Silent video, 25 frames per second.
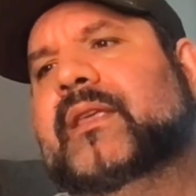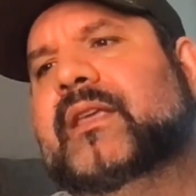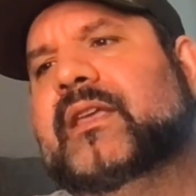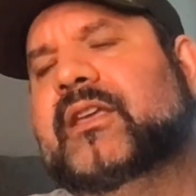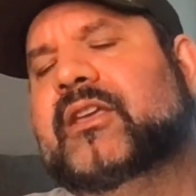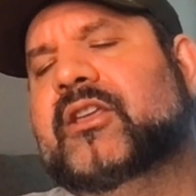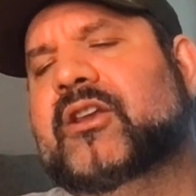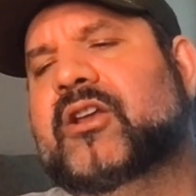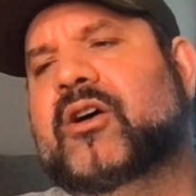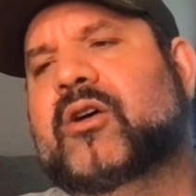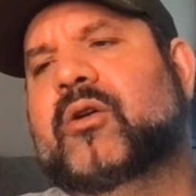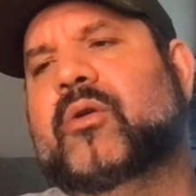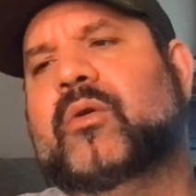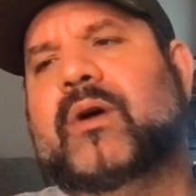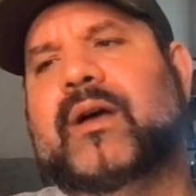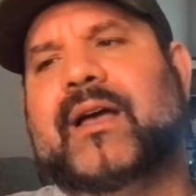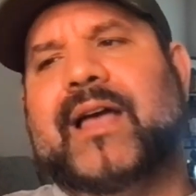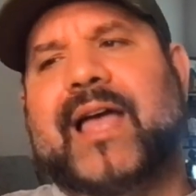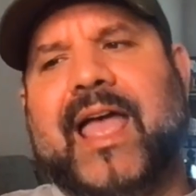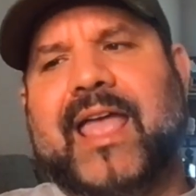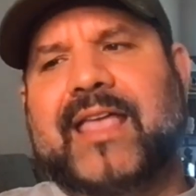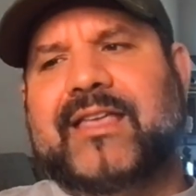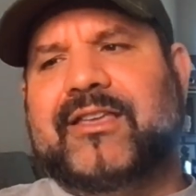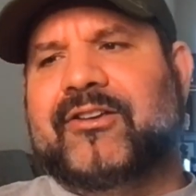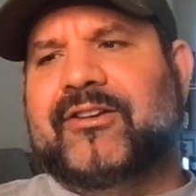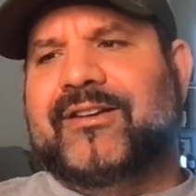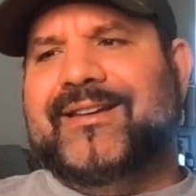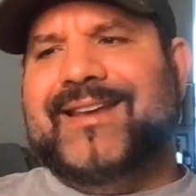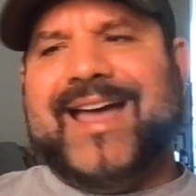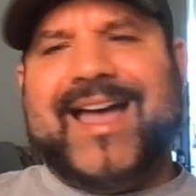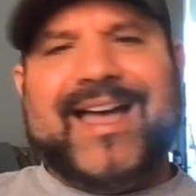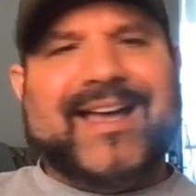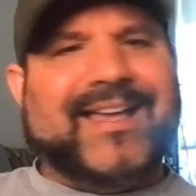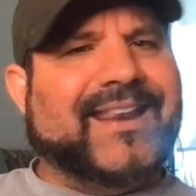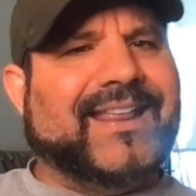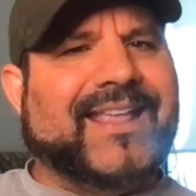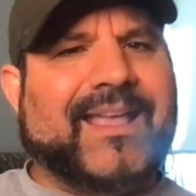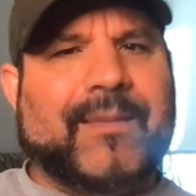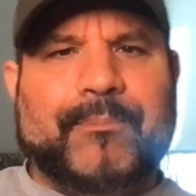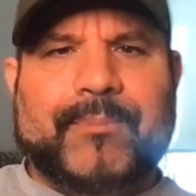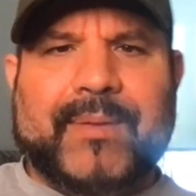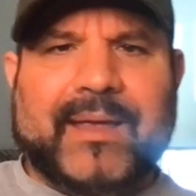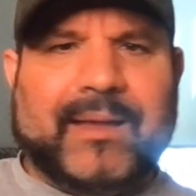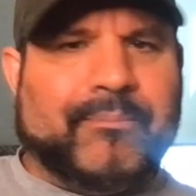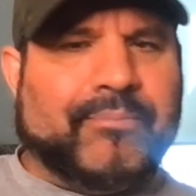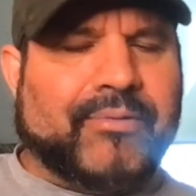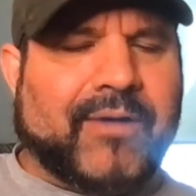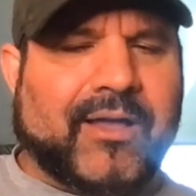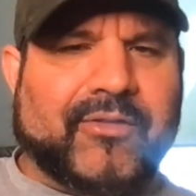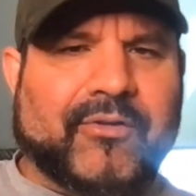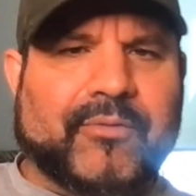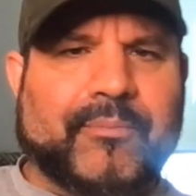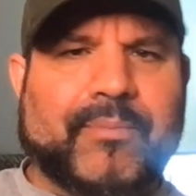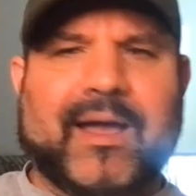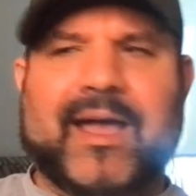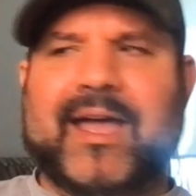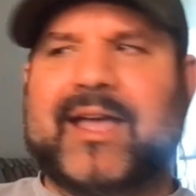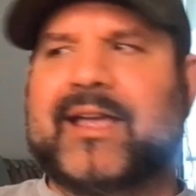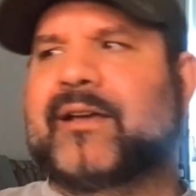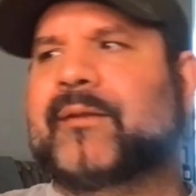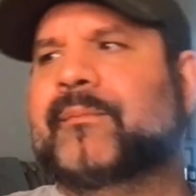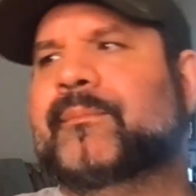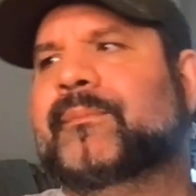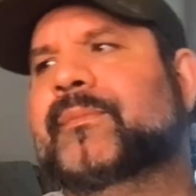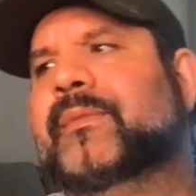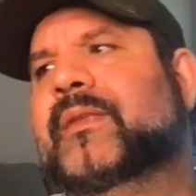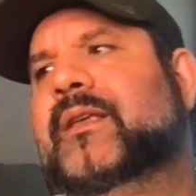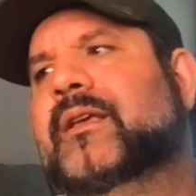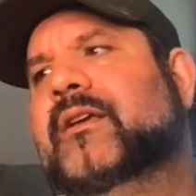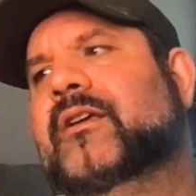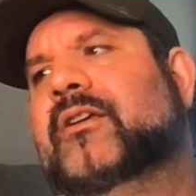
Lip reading: You're not going to get big brothered by him.